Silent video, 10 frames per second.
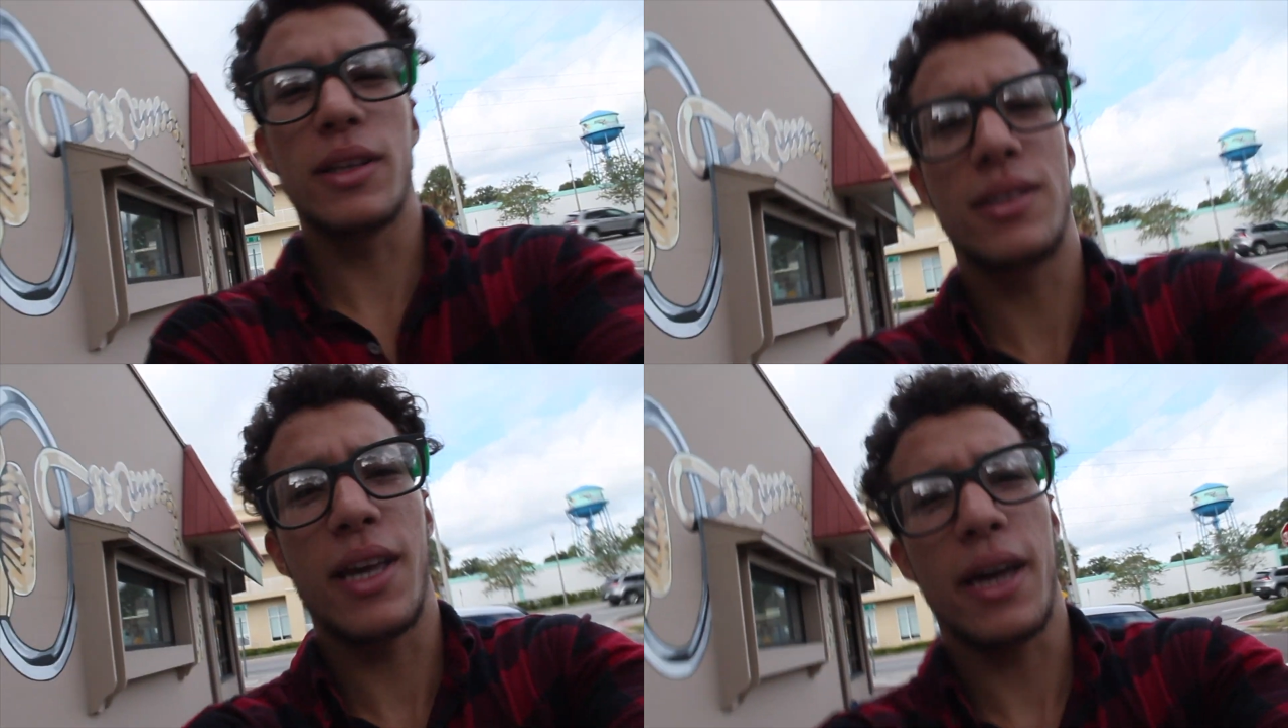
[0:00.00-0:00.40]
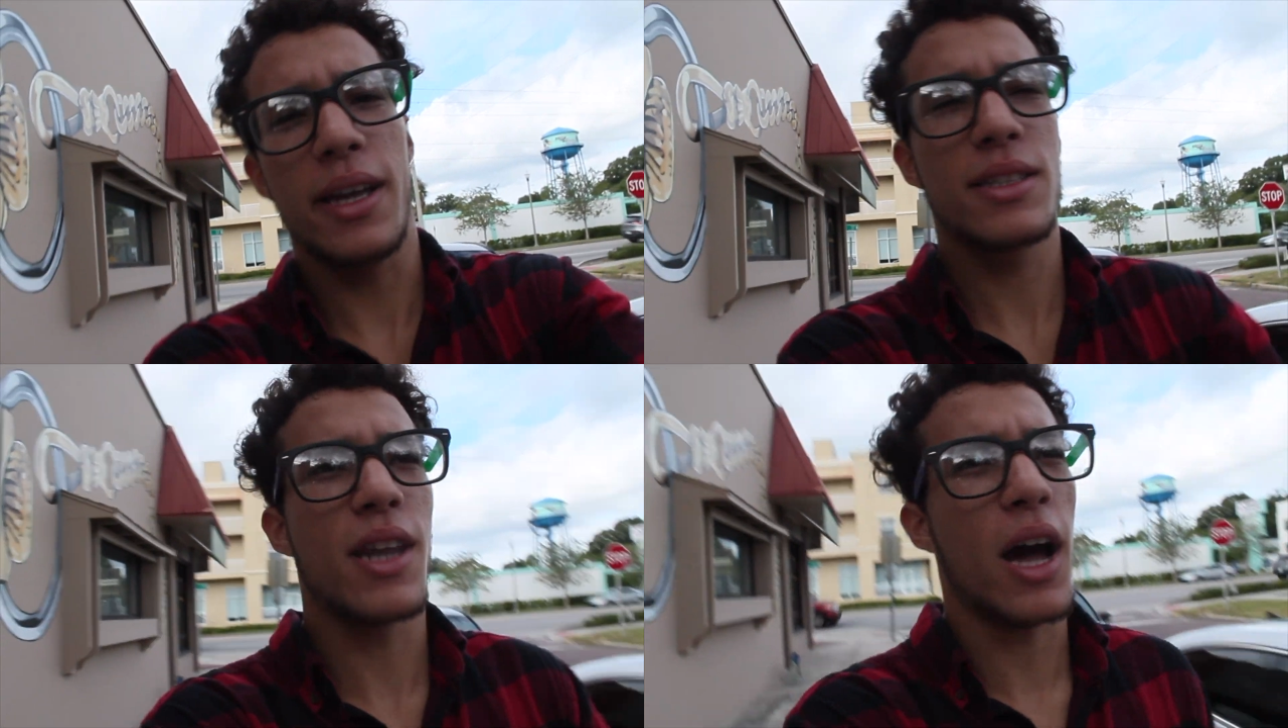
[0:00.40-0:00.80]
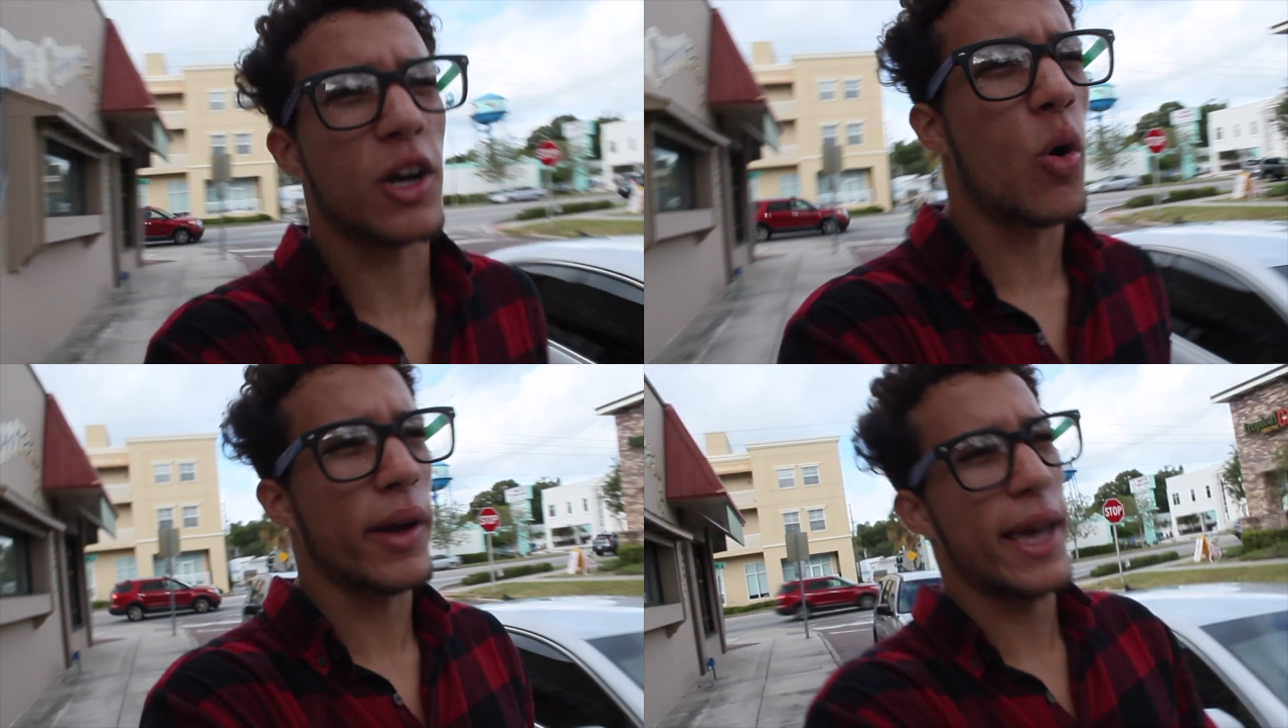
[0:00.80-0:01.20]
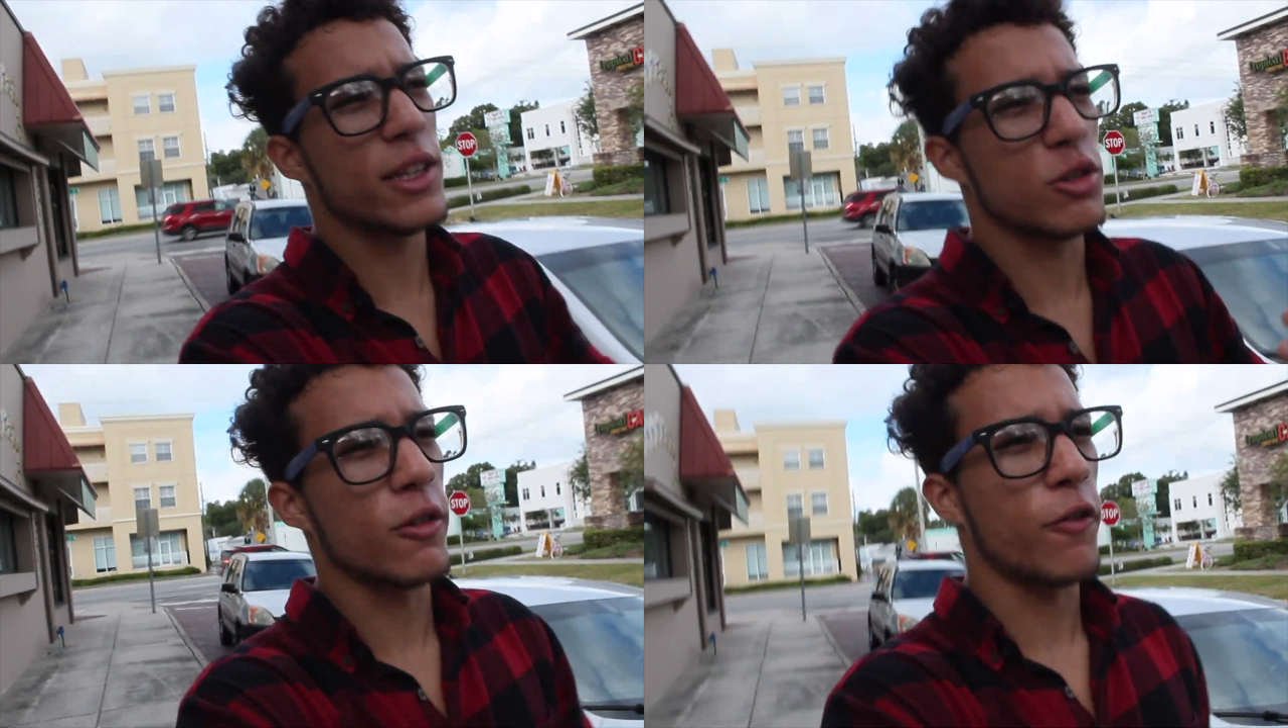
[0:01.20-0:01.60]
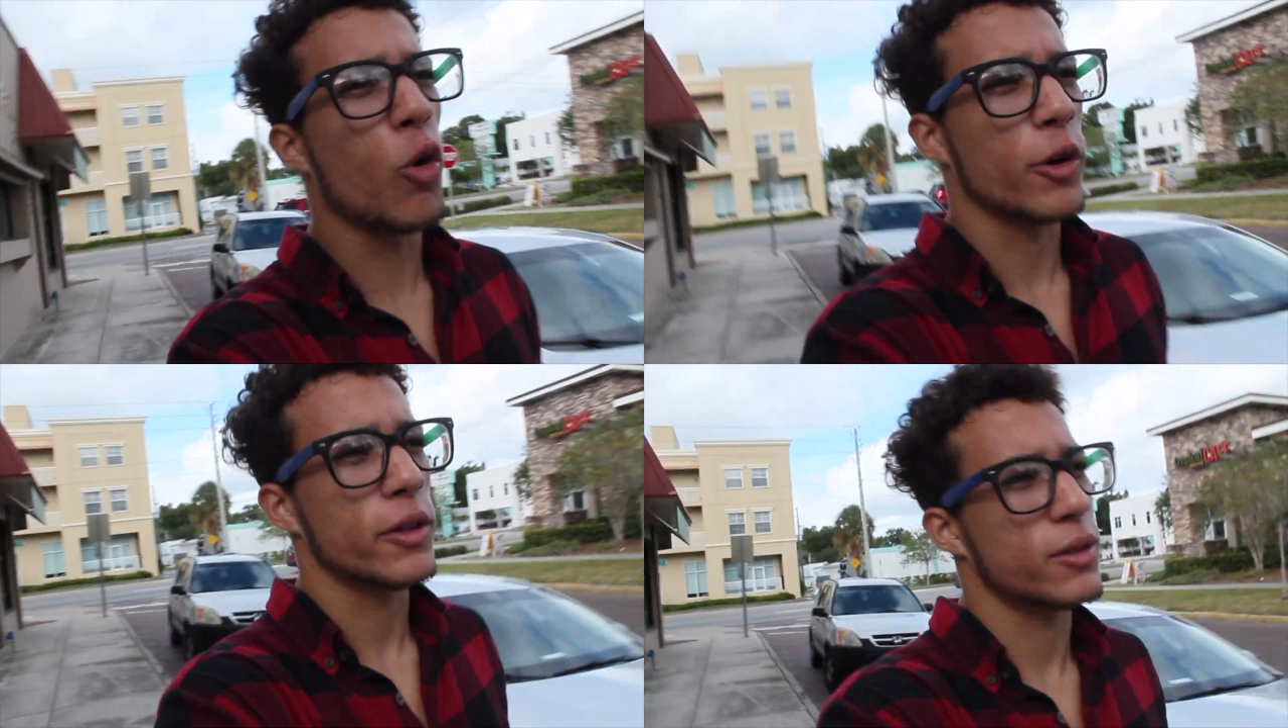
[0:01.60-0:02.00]
can say. It's not going into the
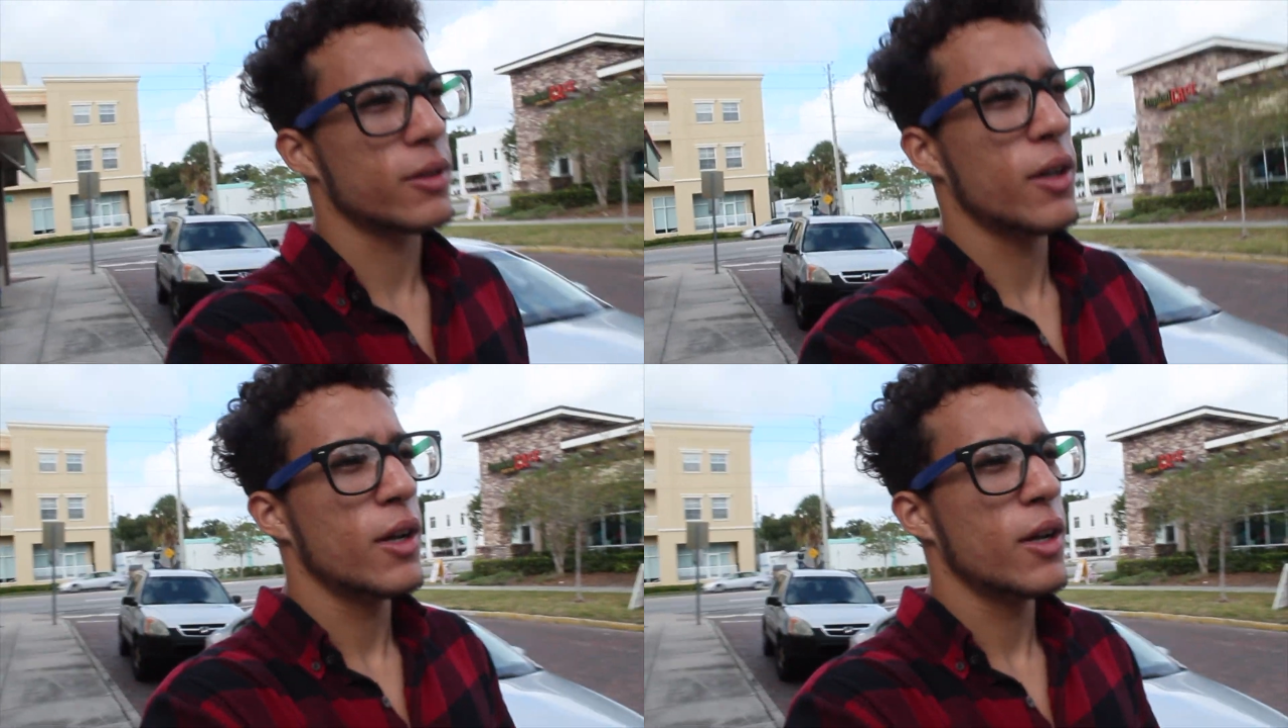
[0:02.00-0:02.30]
forks.